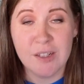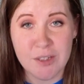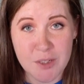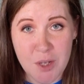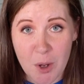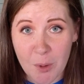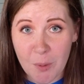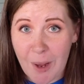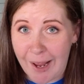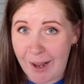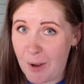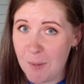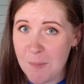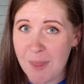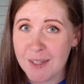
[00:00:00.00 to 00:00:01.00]
So I
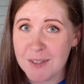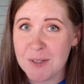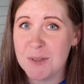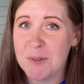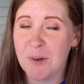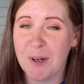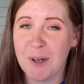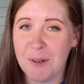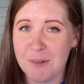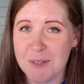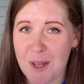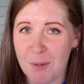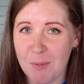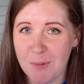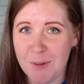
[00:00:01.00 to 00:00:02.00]
hope that tutorial was
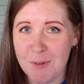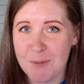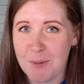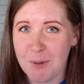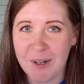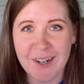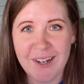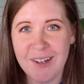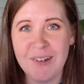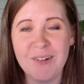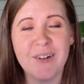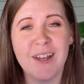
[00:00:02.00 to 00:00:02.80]
helpful for you.